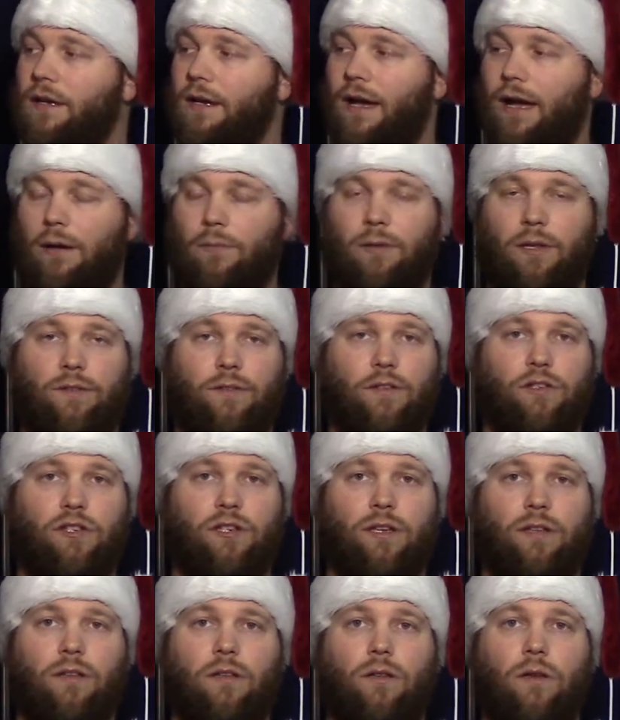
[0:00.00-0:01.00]
I play the G
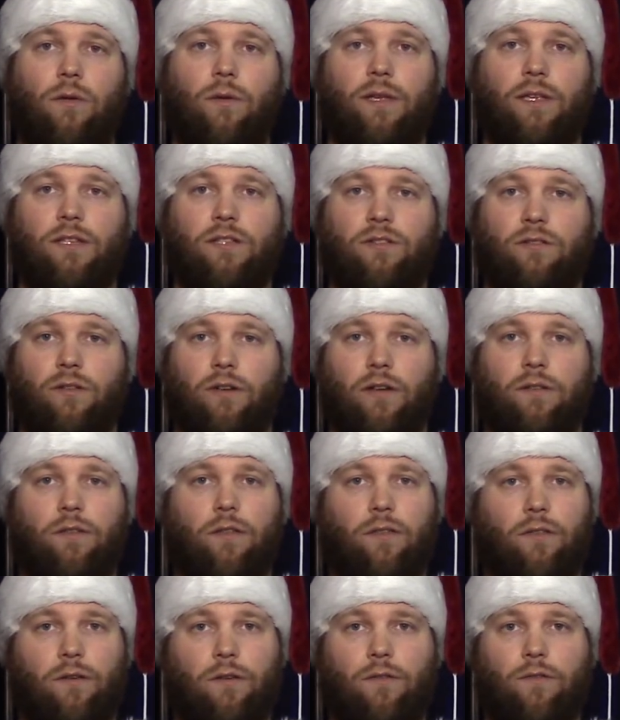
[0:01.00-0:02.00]
on the low E string on the
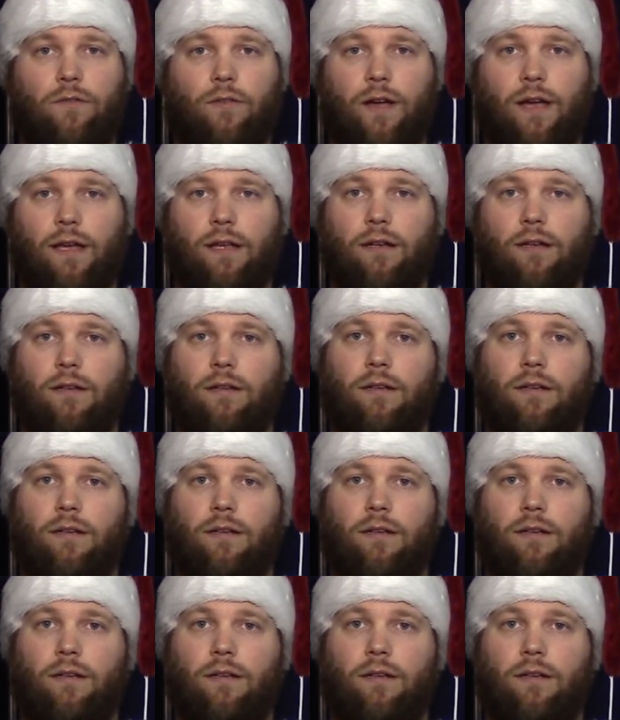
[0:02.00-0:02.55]
3rd fret,